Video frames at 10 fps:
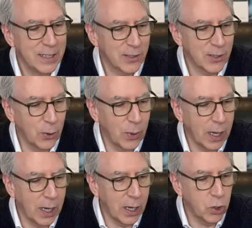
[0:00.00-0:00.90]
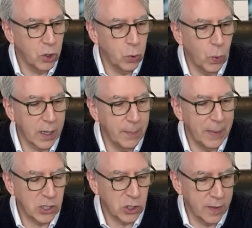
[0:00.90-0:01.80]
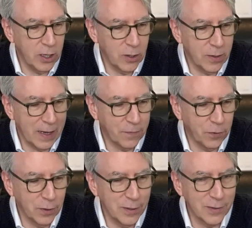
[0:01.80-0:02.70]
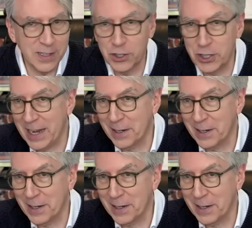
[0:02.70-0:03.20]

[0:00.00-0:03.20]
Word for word: So uh, you want to make sure that you can make full use of the chat.